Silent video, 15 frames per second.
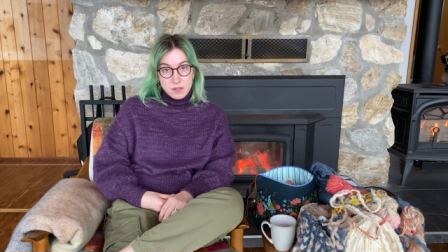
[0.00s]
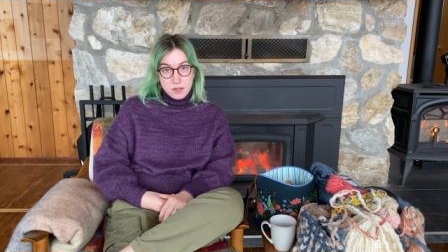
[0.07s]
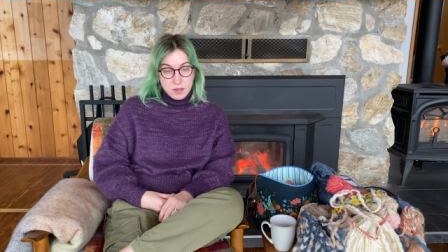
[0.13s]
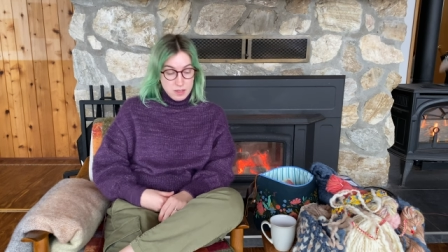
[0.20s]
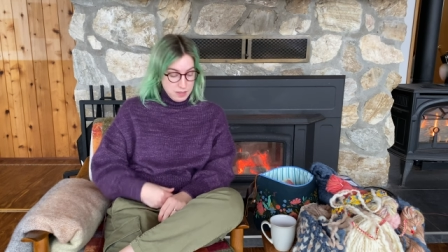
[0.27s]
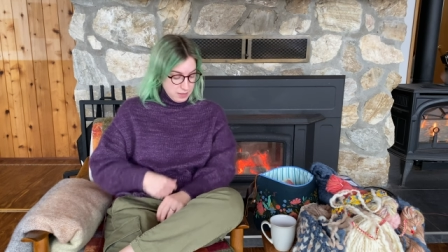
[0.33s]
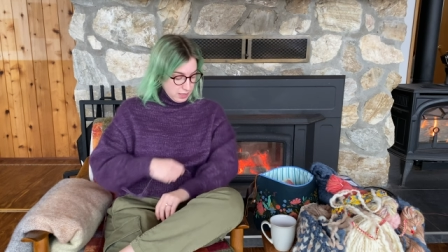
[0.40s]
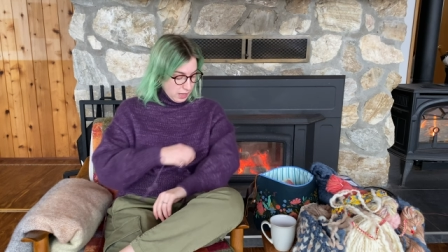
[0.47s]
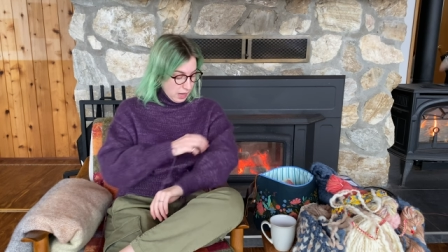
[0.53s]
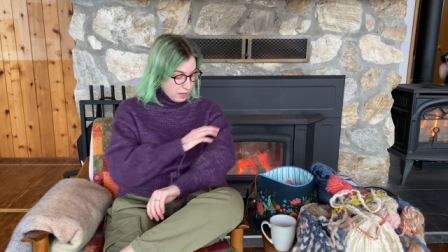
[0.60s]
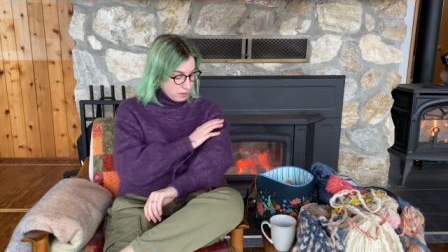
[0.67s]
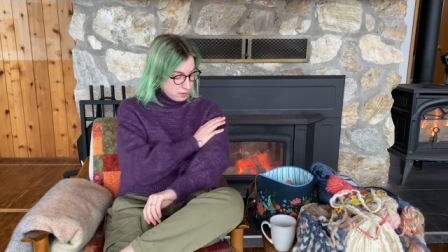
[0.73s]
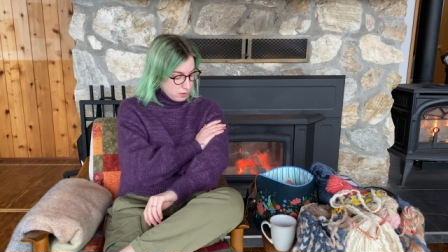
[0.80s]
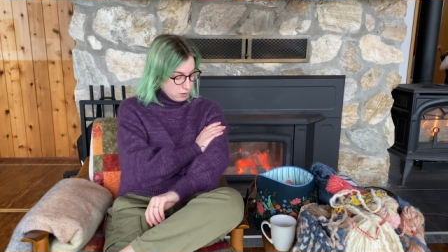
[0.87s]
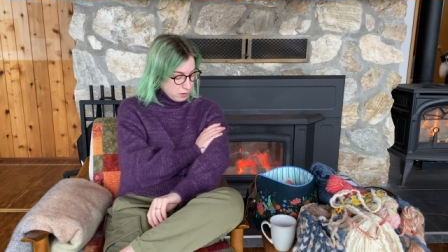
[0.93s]
this
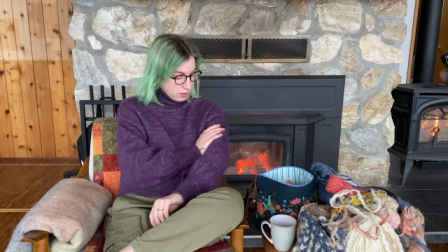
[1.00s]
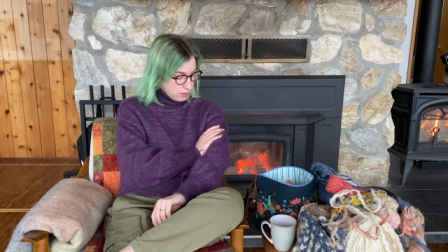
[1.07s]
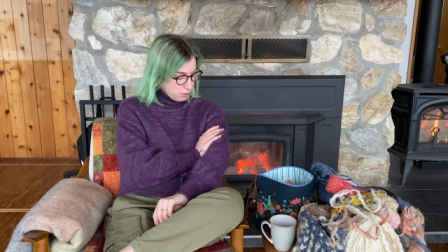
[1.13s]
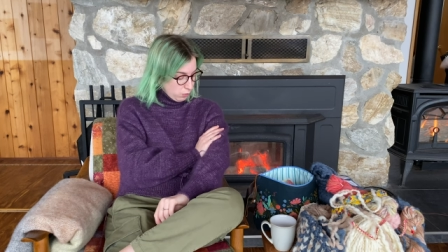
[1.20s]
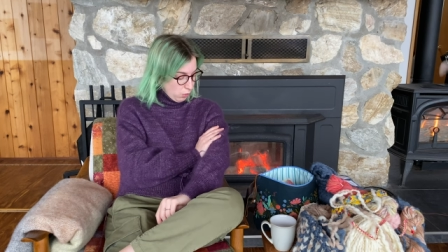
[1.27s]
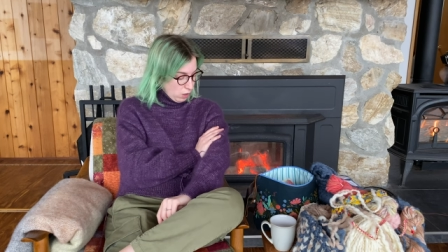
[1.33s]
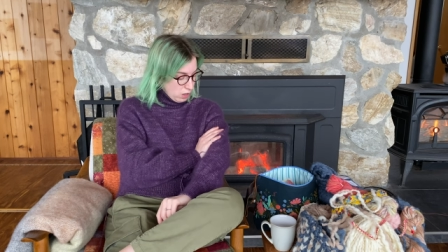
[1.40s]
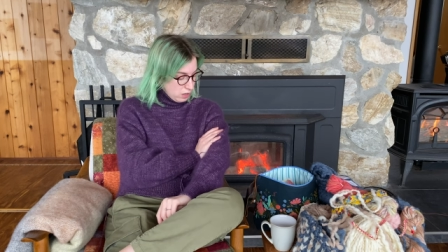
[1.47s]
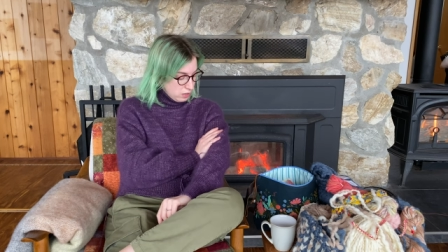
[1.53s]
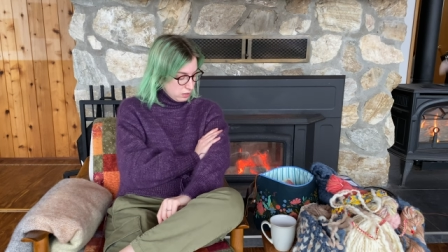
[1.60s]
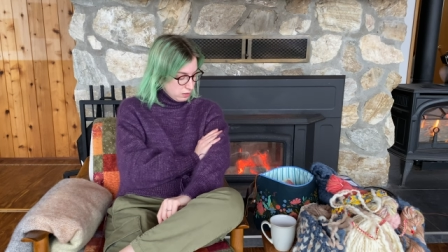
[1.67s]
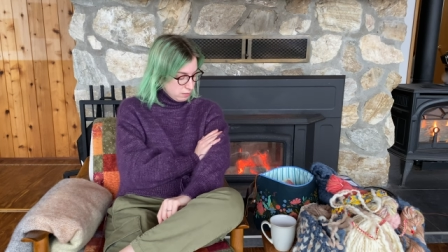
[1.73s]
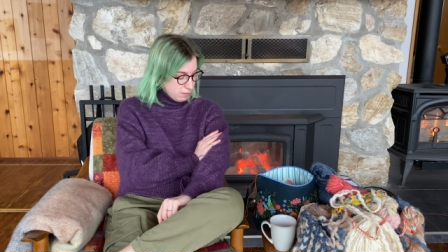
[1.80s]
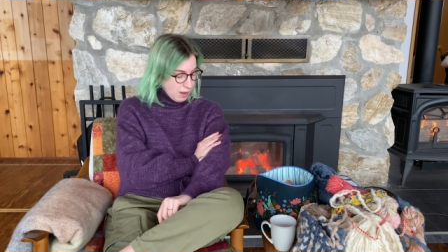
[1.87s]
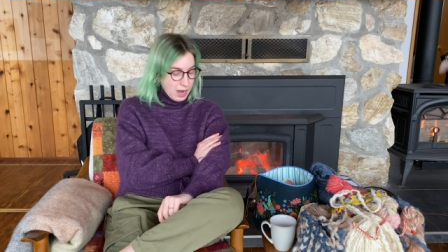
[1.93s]
again. So this was
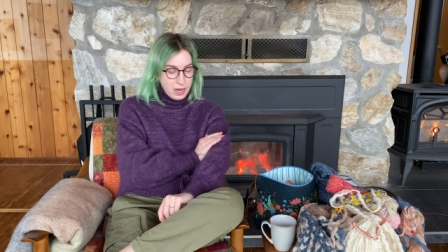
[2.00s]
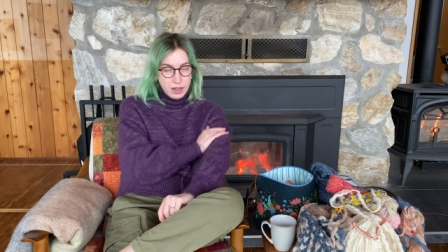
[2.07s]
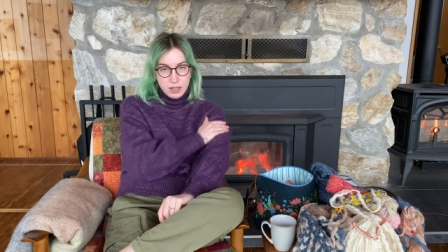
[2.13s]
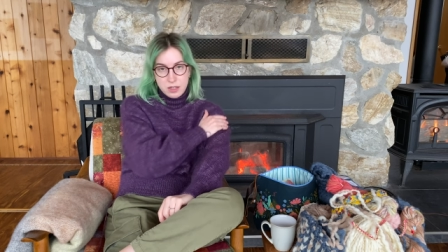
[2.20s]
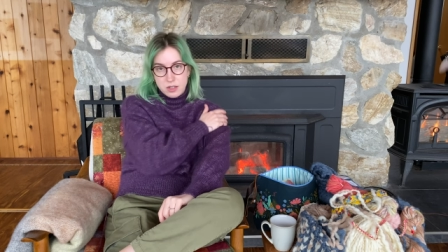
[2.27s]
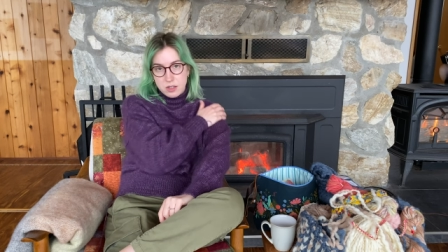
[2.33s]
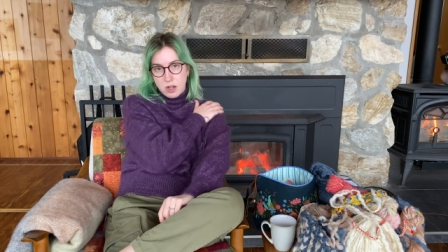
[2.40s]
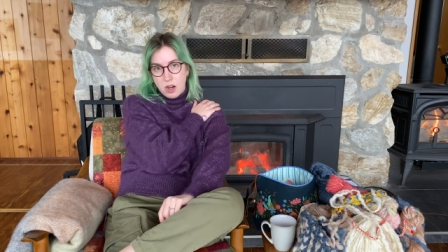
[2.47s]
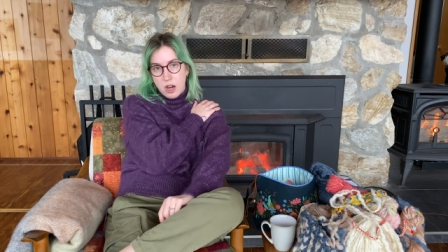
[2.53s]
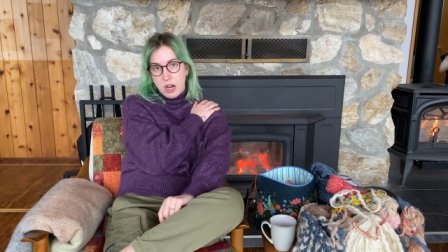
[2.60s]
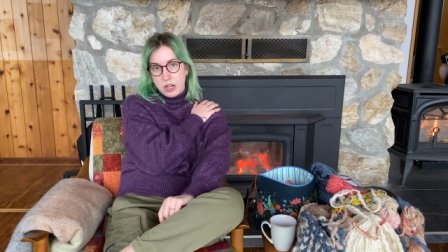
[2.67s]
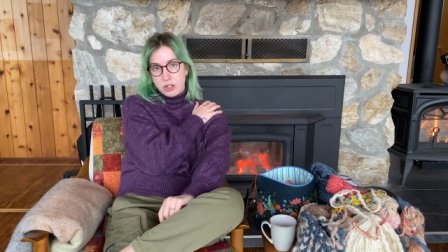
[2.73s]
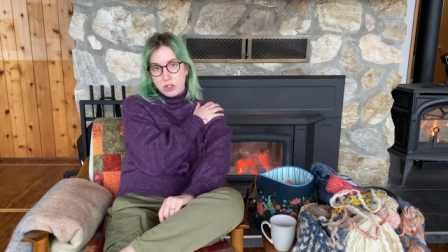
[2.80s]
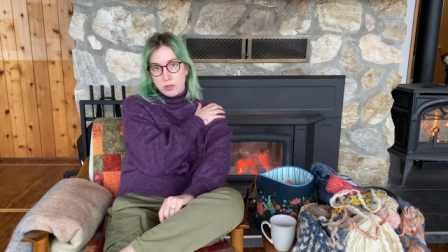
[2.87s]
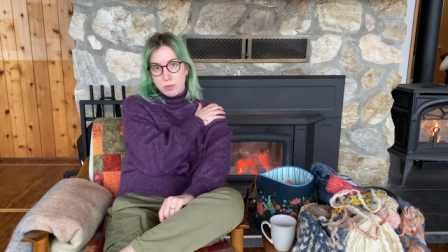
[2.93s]
Madeline
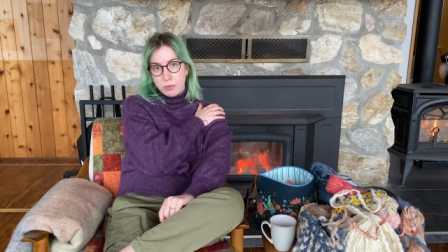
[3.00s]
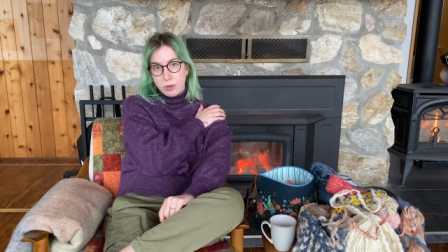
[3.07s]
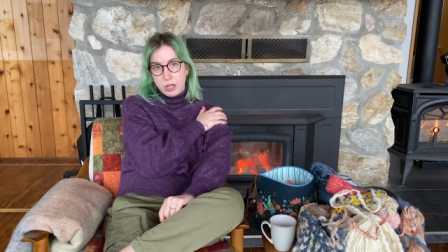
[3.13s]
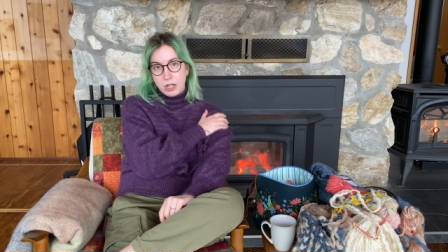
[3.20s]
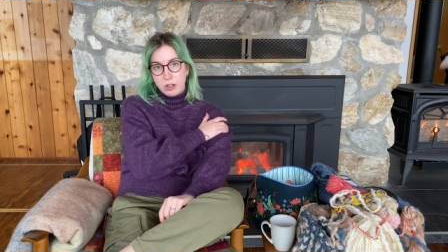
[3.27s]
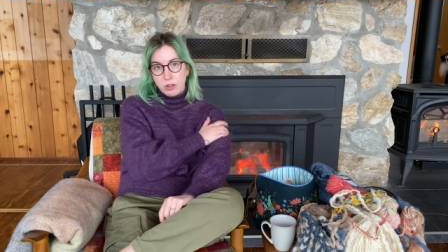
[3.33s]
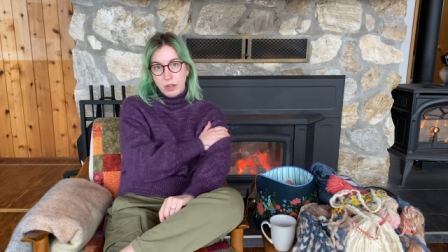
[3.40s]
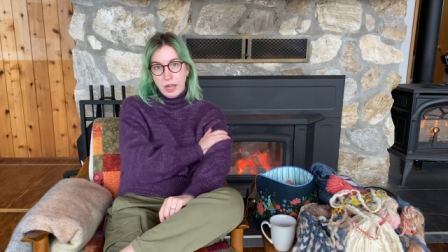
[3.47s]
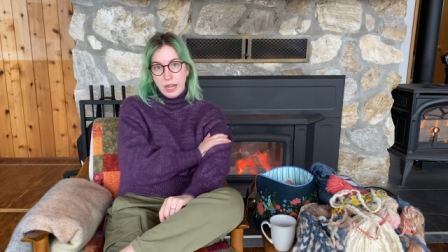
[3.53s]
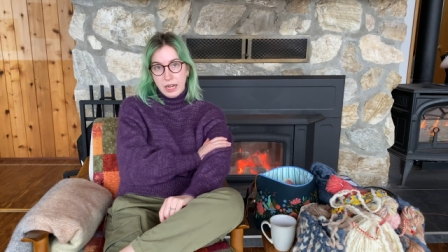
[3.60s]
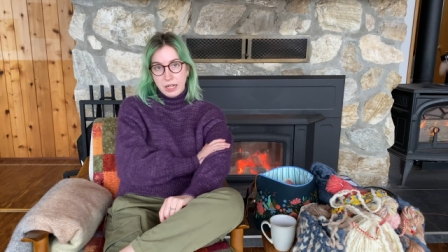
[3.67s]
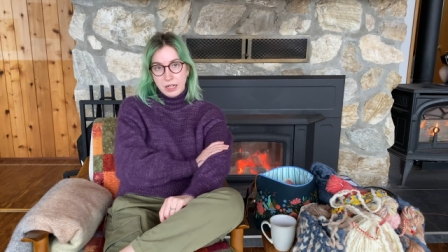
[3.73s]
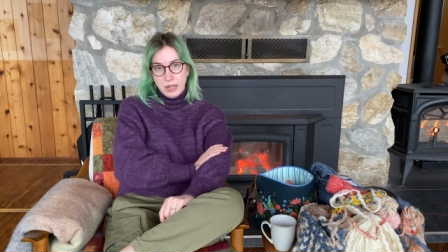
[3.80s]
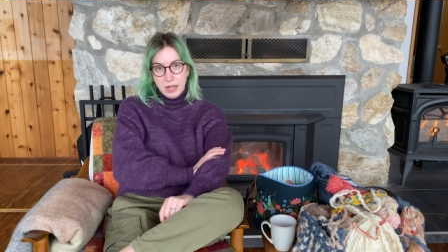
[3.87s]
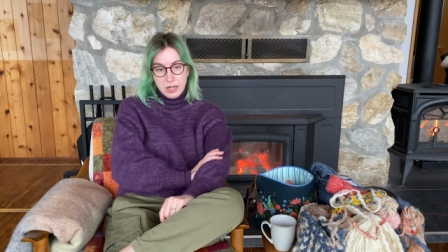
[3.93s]
Tosh Merino
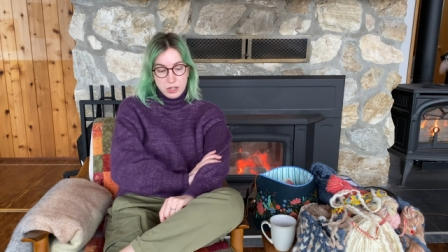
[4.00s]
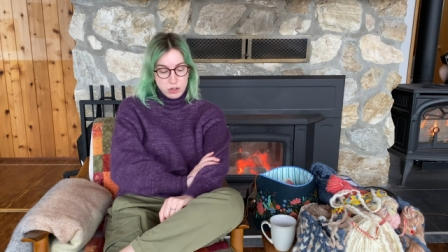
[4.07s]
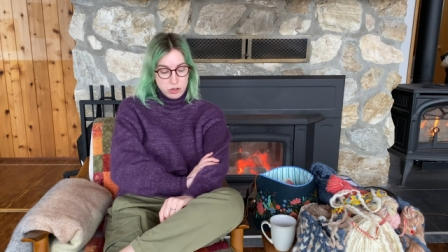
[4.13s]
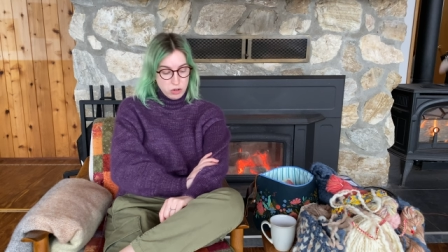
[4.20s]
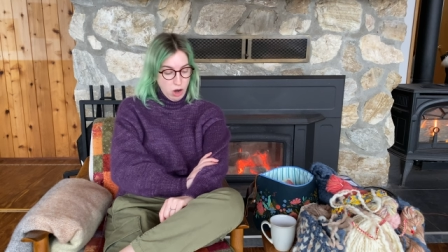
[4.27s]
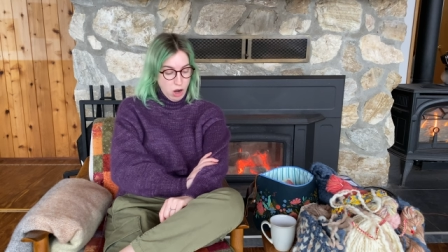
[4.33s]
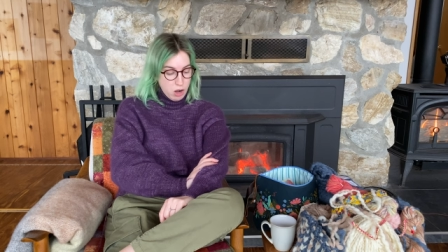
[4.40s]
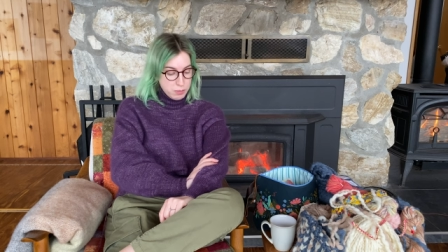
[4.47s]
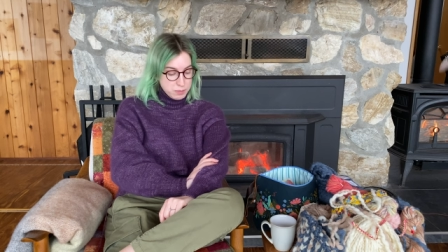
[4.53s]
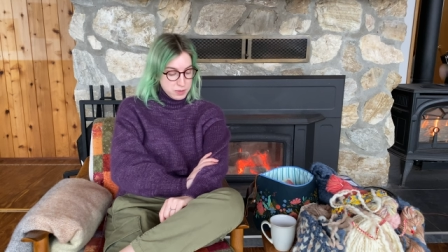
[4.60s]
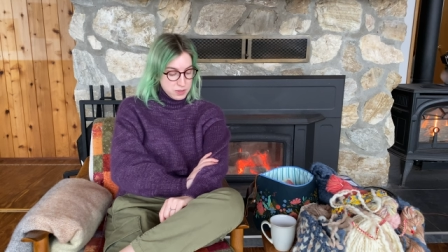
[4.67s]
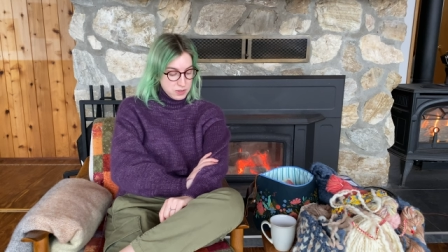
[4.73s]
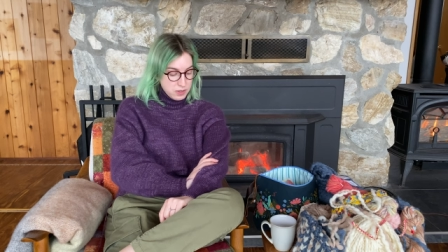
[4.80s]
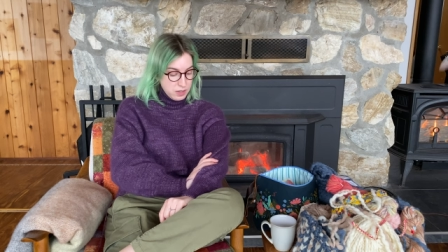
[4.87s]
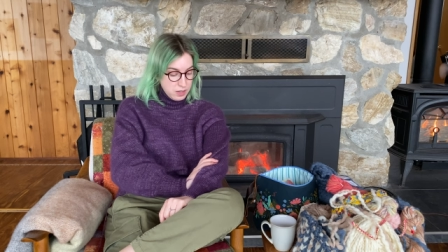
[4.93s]
Light and
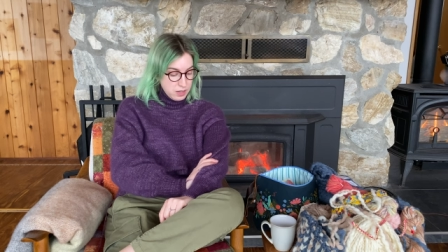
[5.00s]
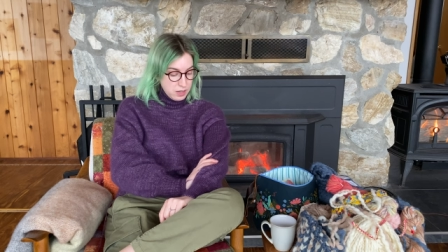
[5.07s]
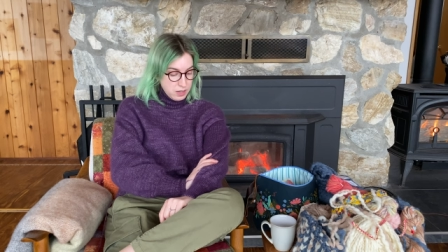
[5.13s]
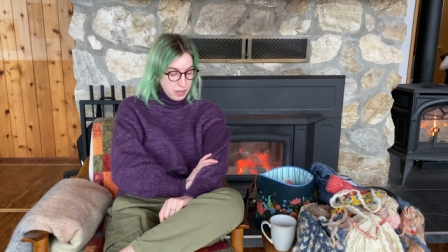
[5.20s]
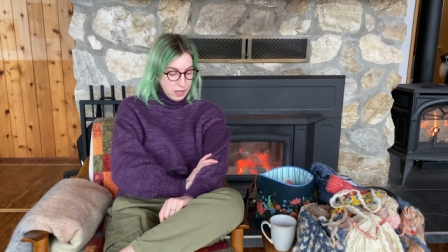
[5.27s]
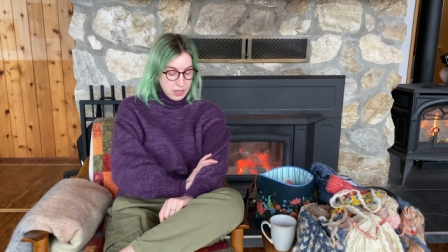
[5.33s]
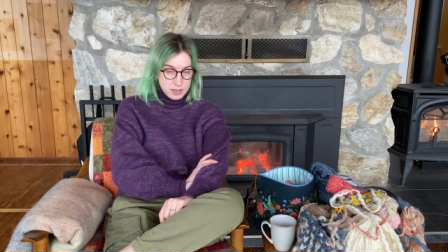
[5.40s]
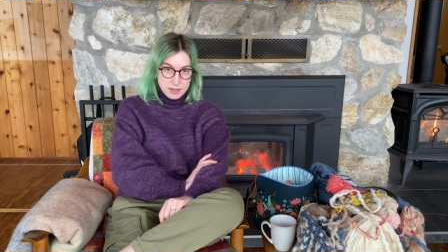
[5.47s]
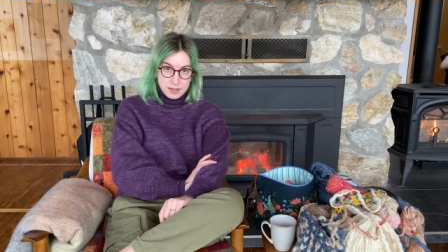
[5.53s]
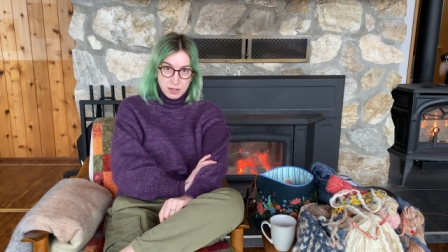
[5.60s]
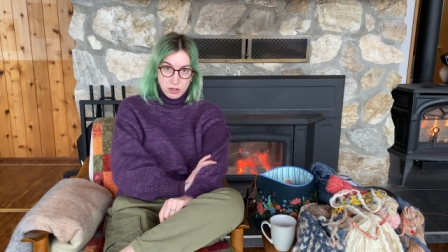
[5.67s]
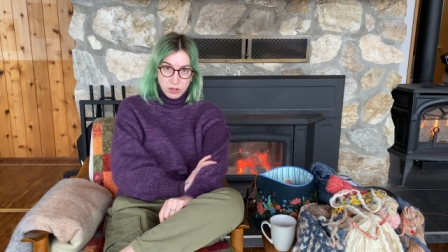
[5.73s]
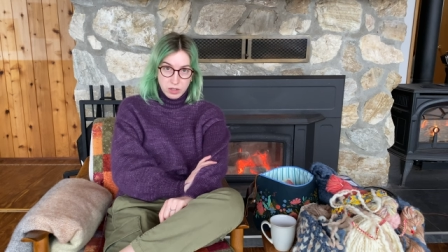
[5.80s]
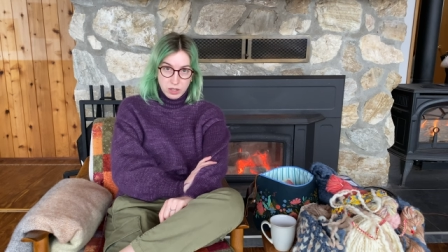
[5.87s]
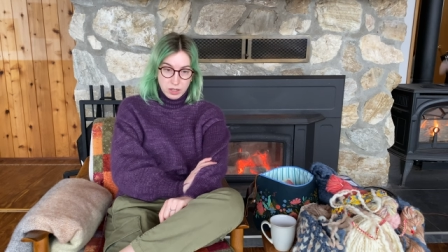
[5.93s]
Drops Kid
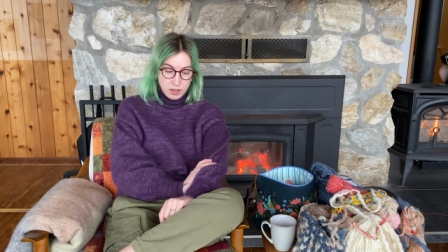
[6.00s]
Silk.